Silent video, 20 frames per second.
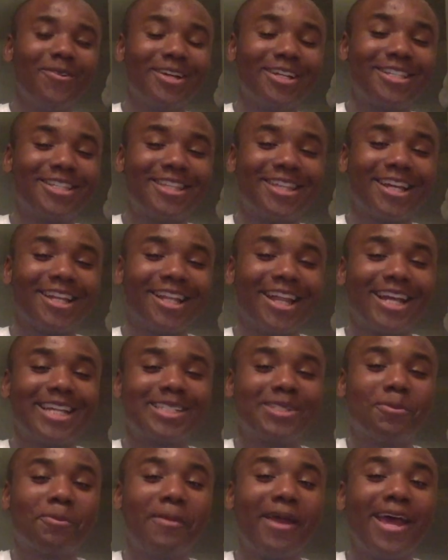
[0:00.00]
was the
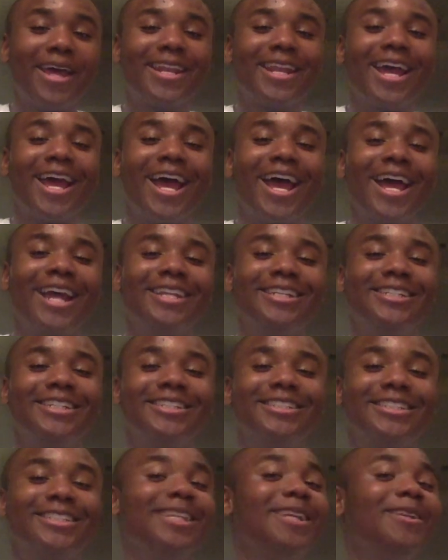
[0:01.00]
class pet and
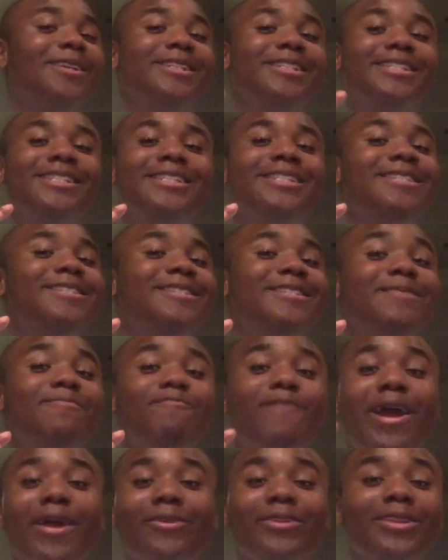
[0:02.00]
she
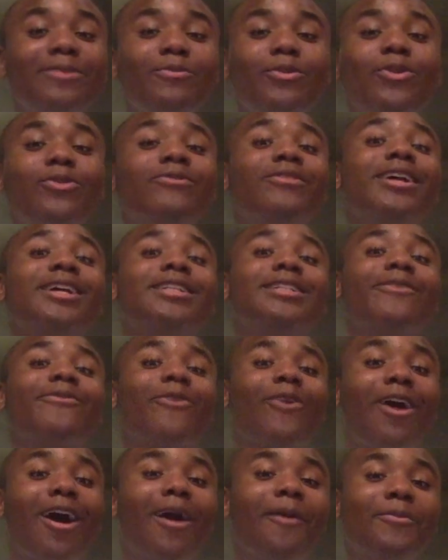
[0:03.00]
barely moved except
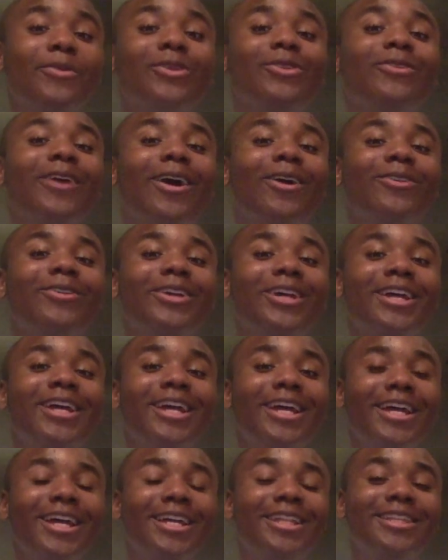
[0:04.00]
for hopping around
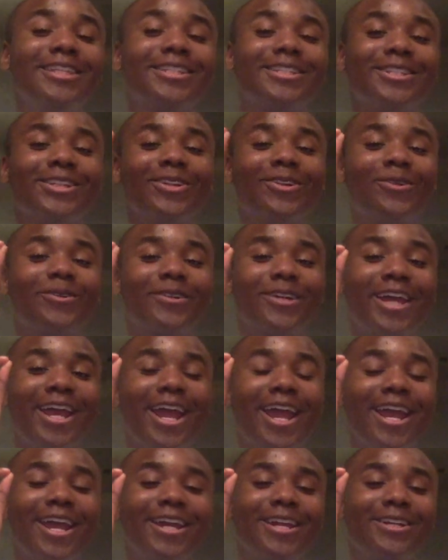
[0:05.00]
in this little
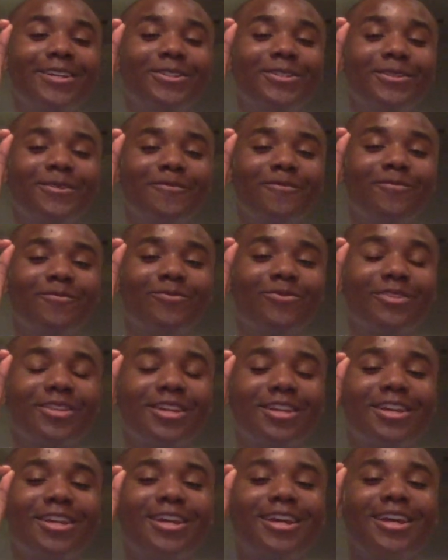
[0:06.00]
cage.
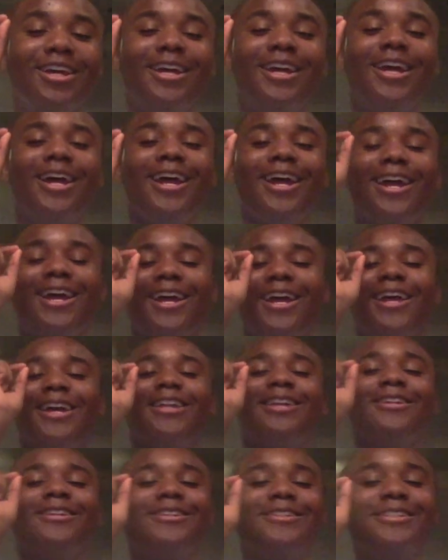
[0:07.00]

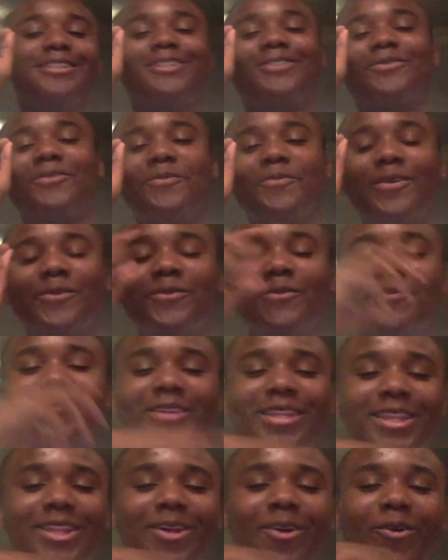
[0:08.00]
And just remember
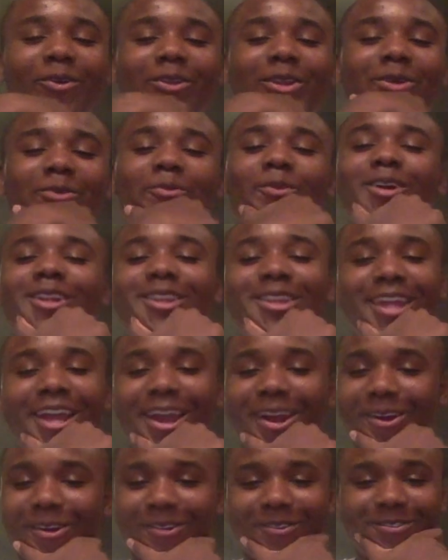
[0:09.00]
being the only one
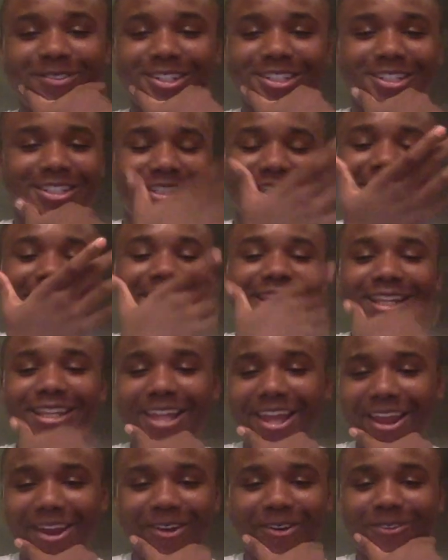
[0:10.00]
there, just sitting
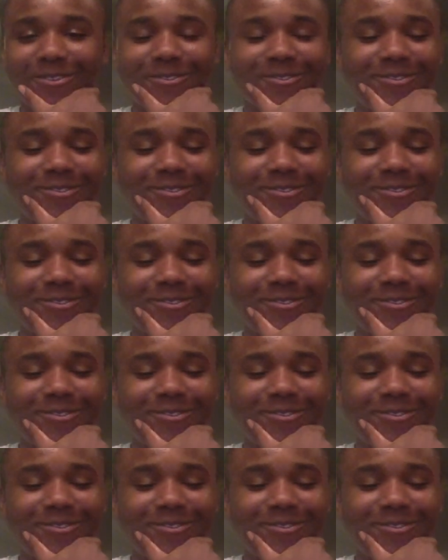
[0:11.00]
there.